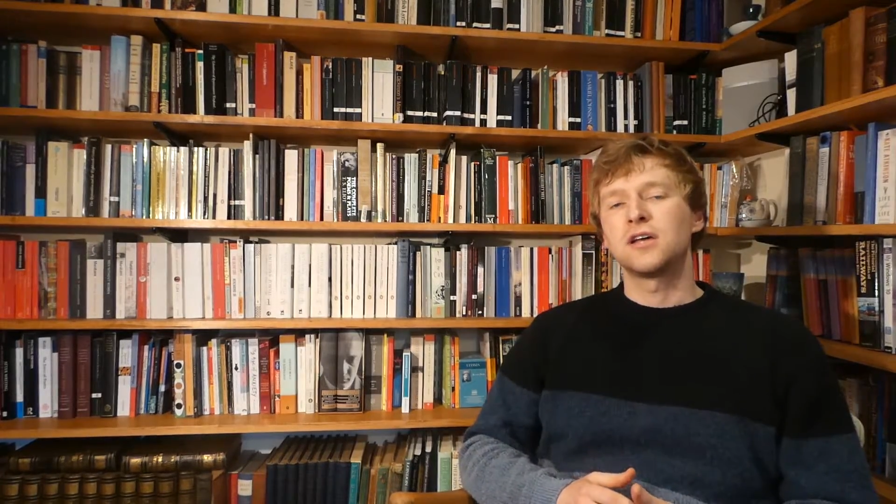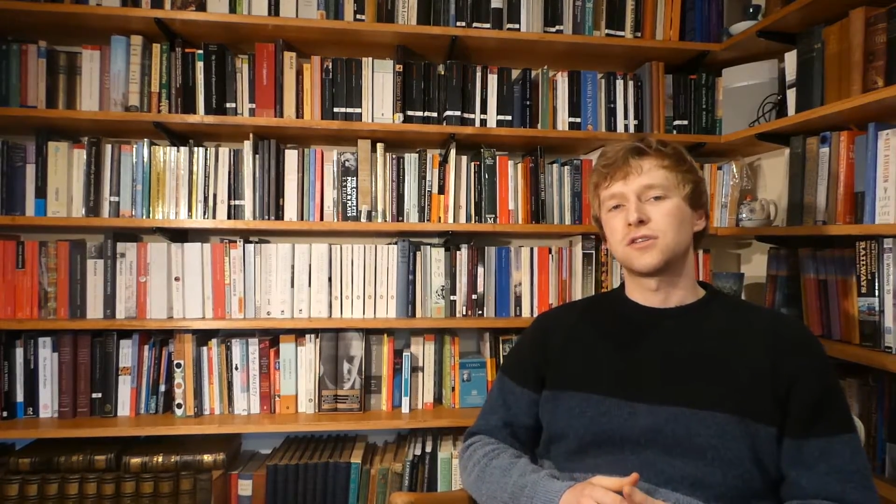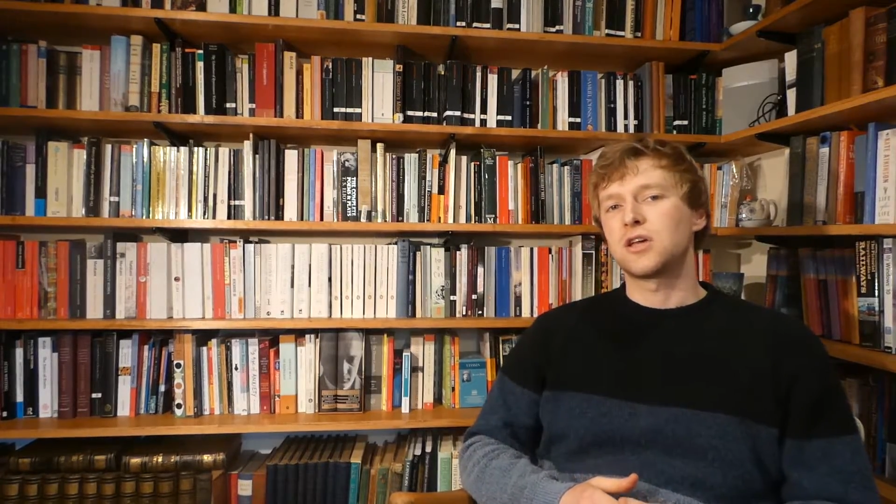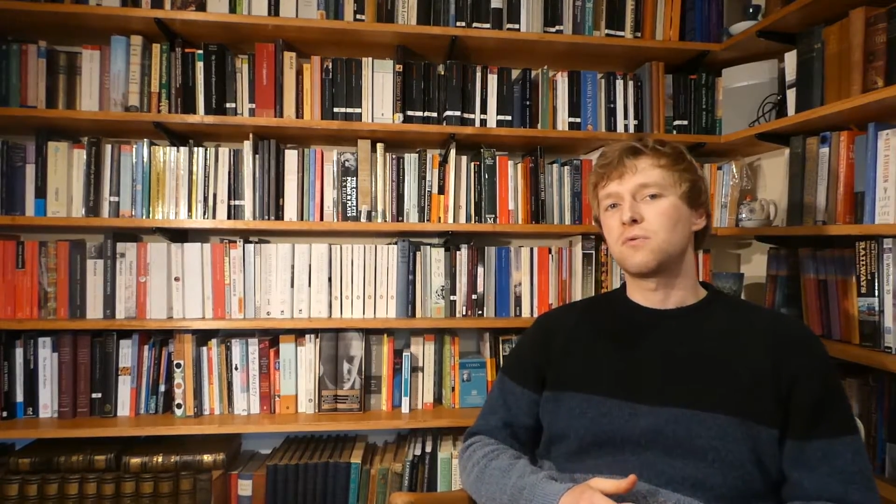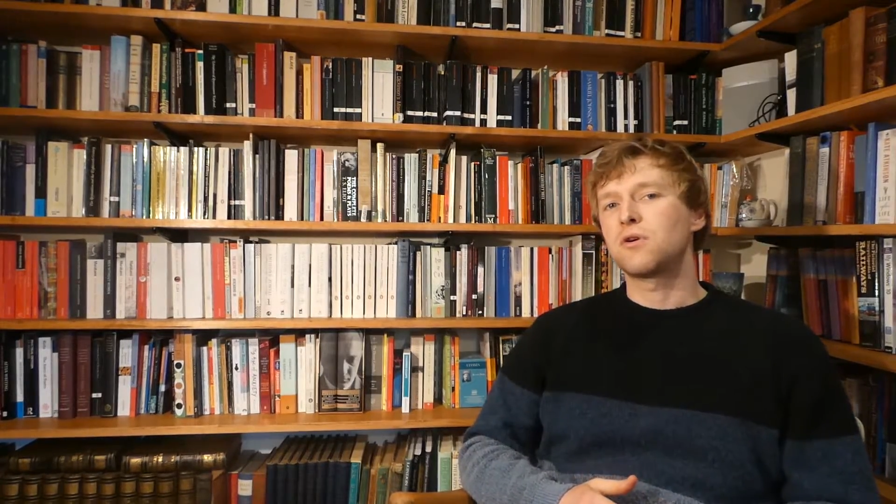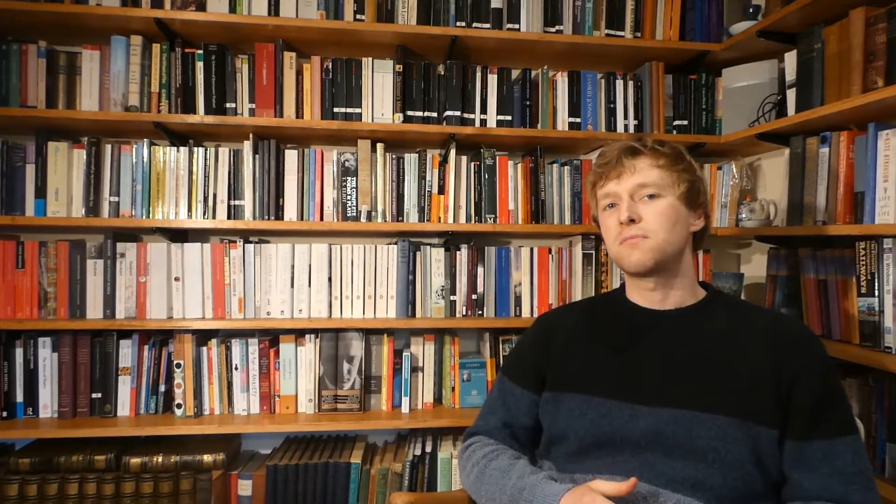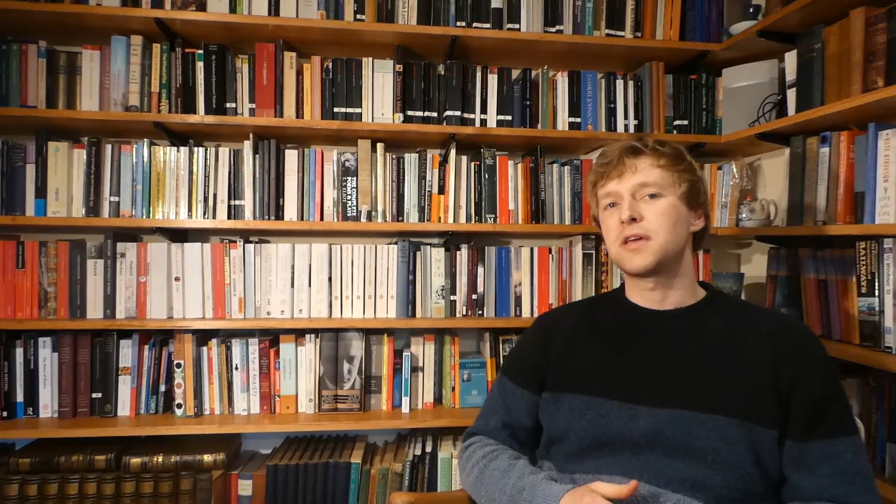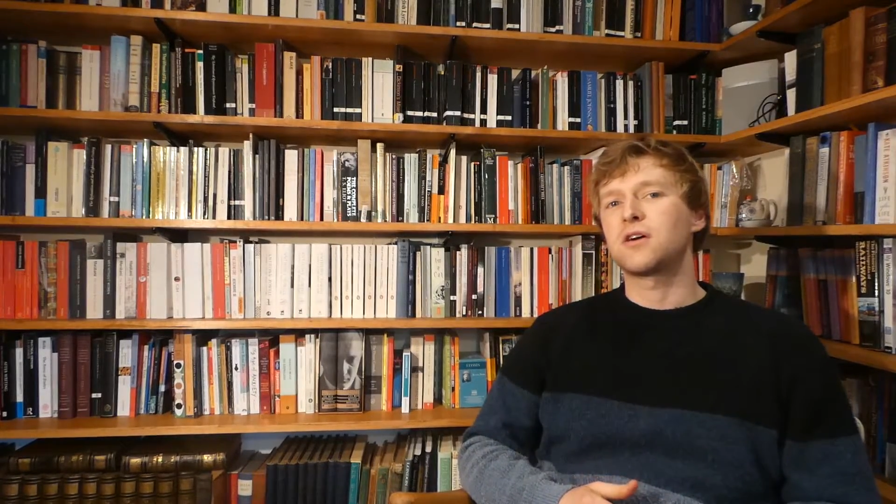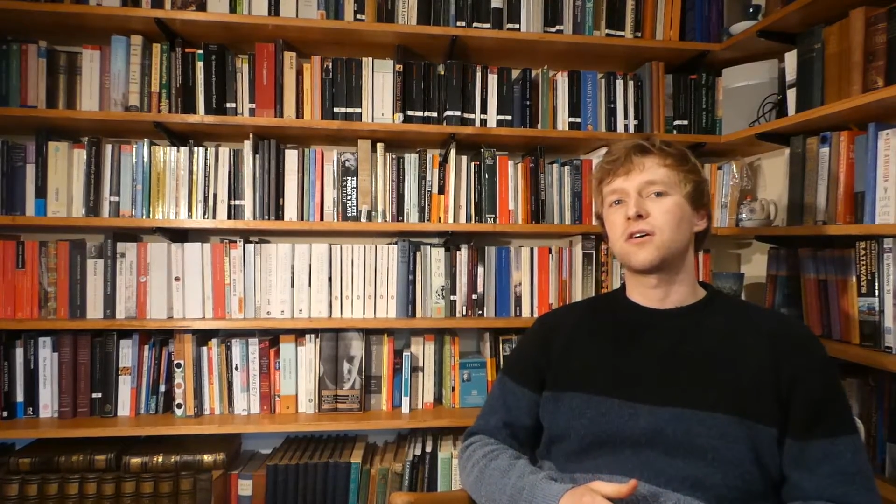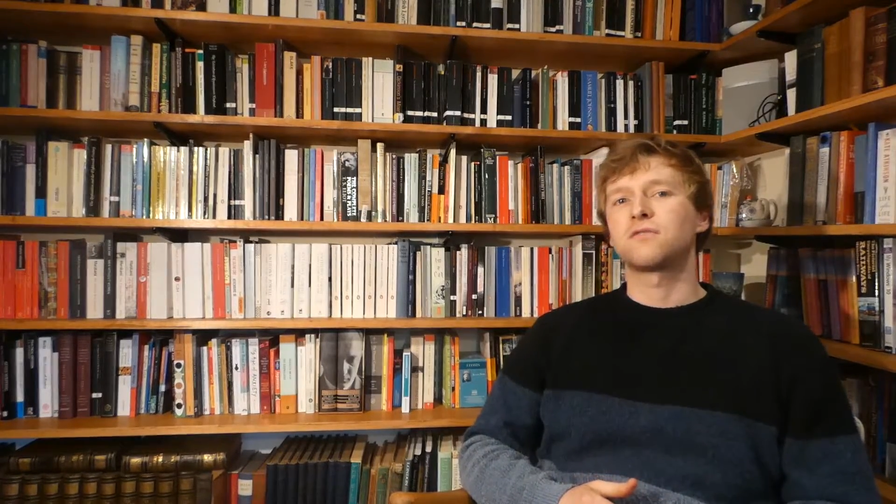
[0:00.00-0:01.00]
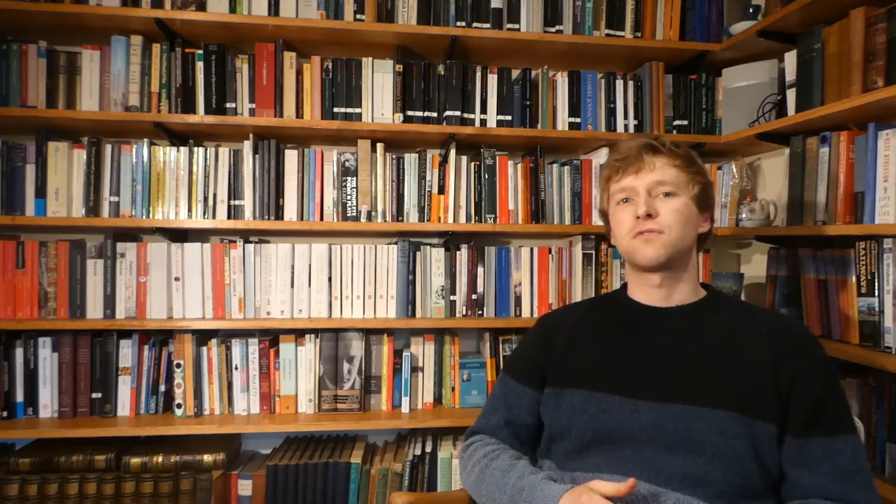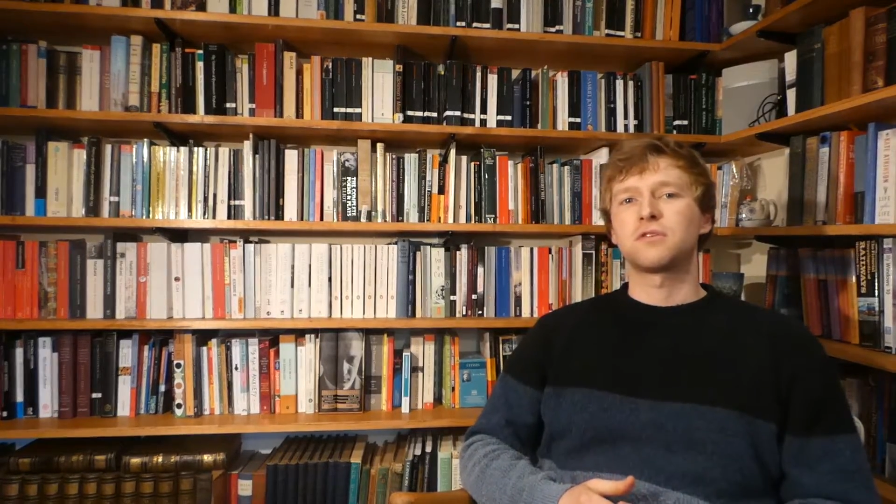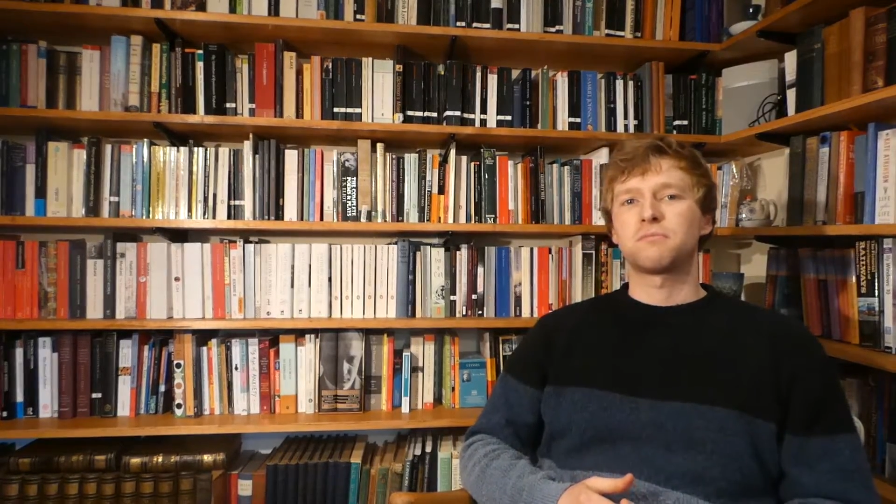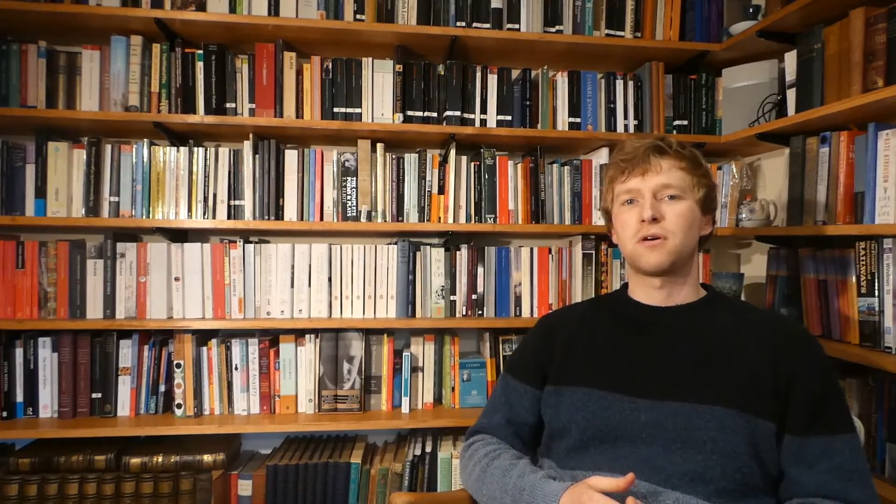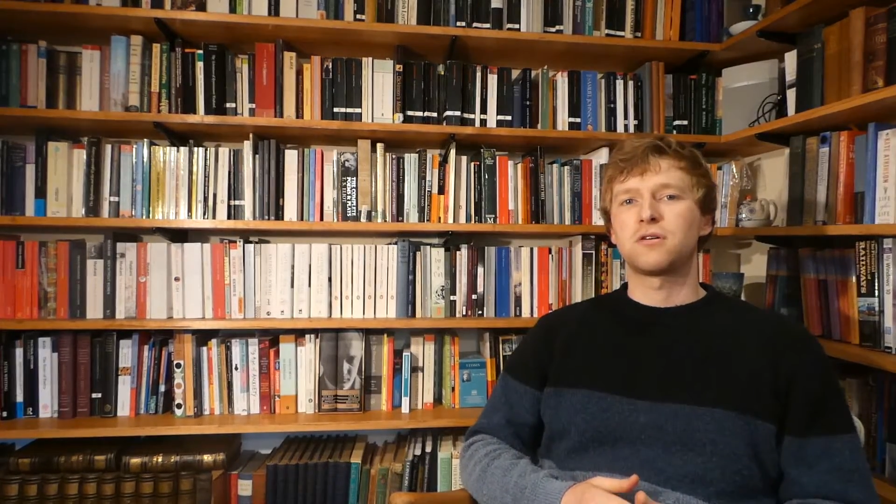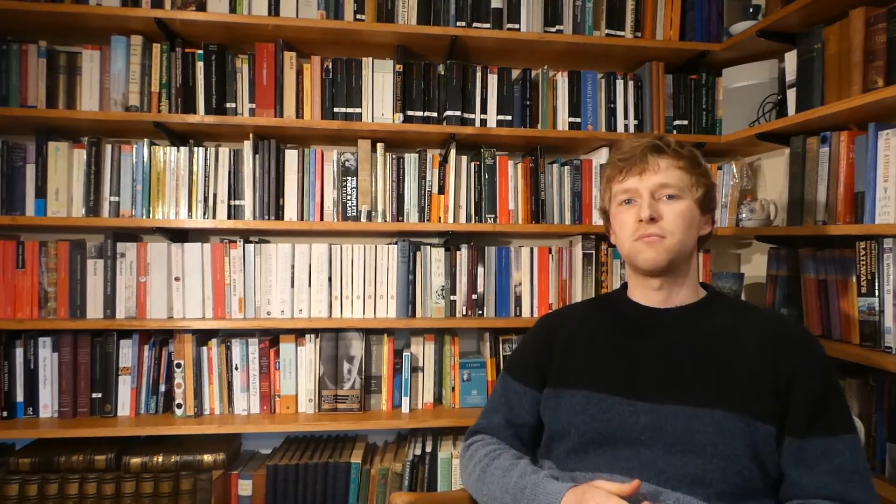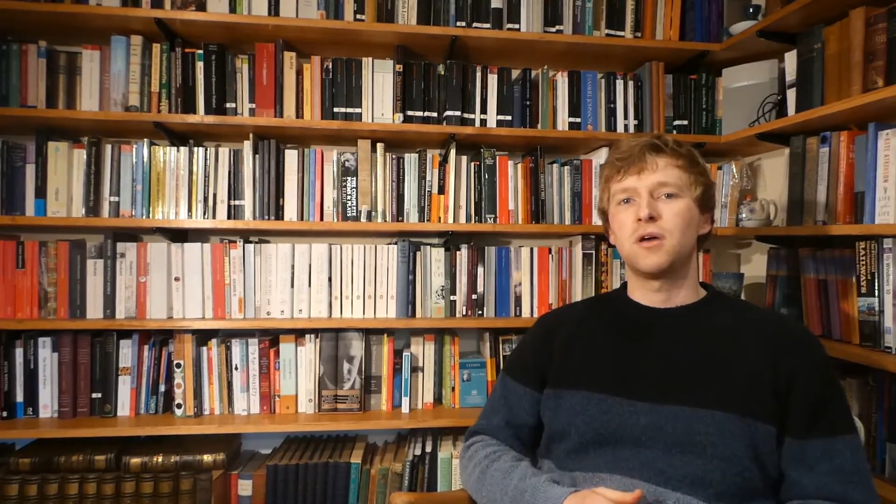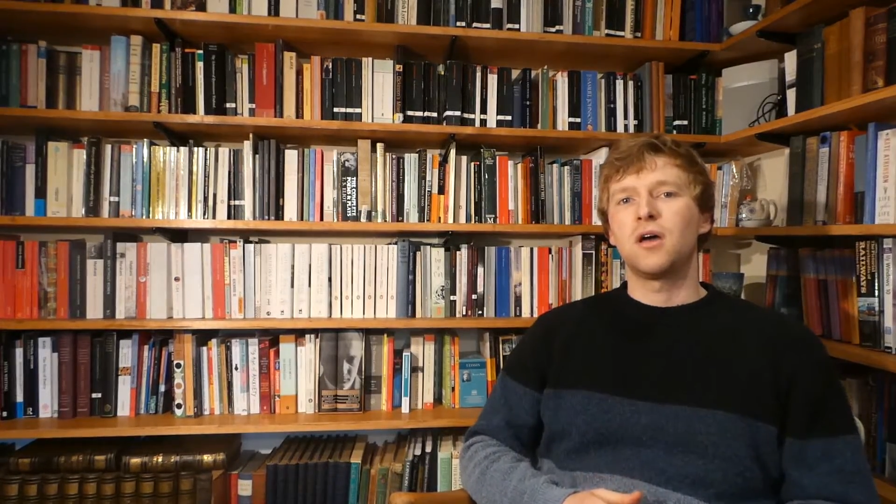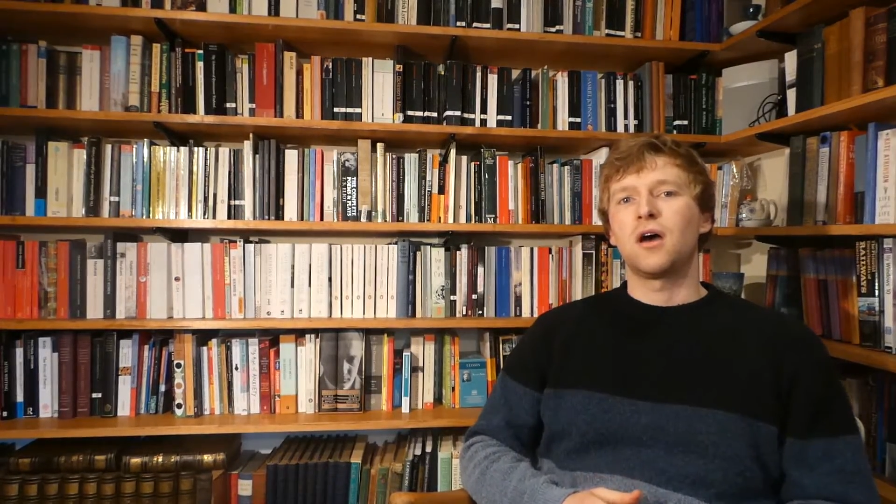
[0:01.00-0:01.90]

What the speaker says: So you want to be going through the poem